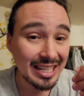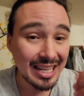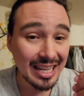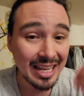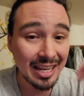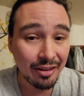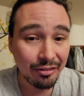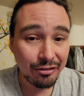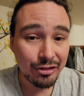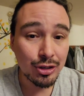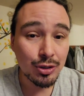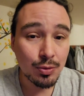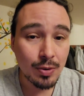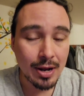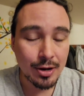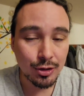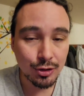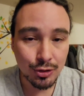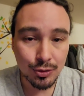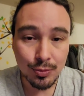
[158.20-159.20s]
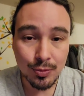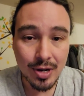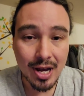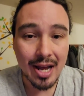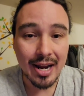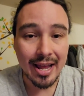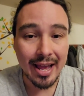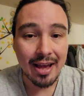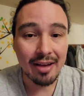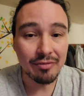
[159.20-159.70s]
if you do
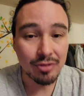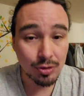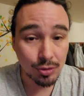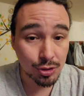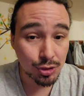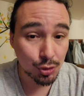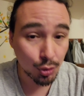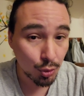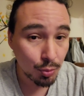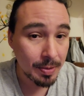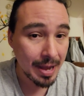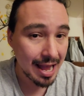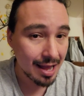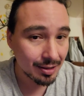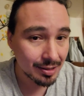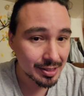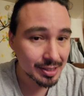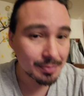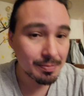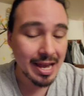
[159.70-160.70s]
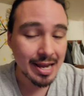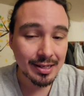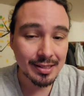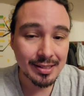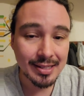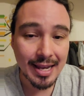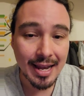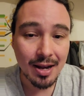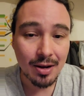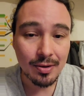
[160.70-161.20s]
not have your Soul Palace
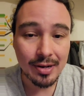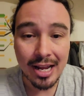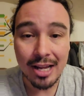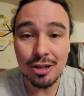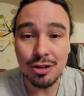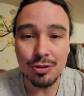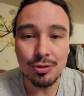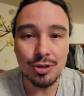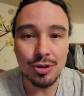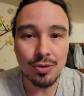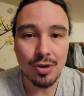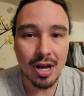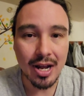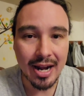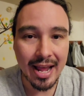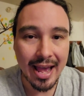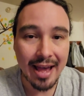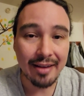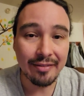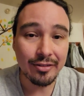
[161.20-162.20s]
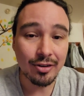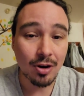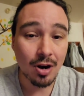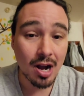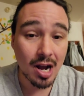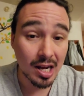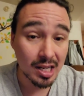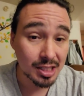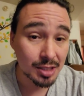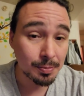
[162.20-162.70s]
maxed out and you do not have your
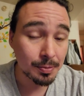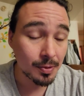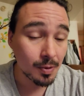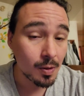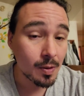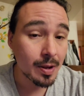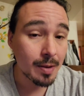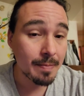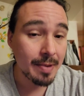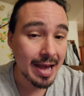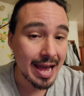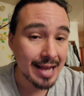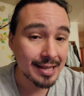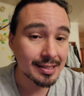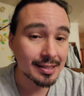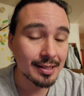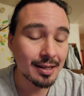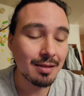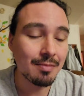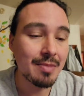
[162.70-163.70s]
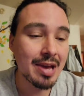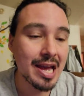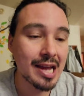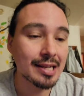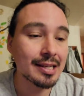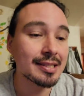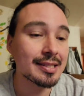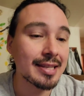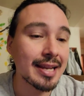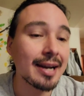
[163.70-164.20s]
hospital capacity
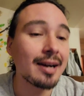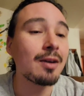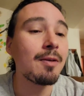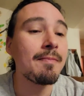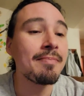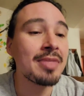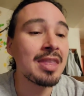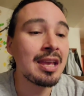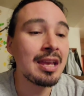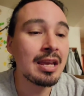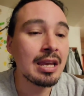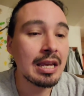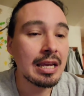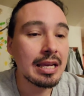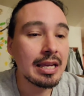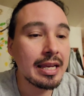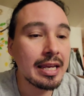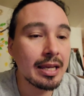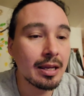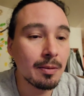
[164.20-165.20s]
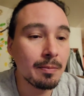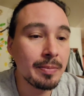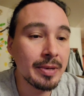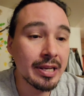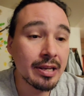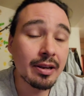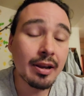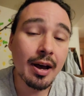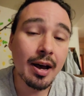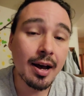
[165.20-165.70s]
maxed out, it
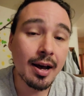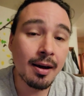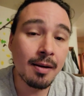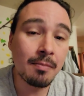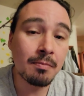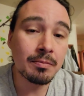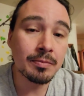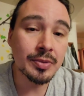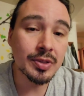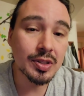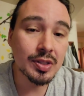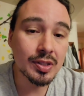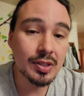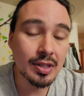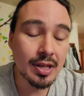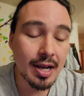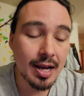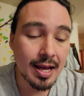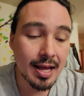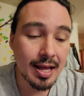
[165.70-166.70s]
becomes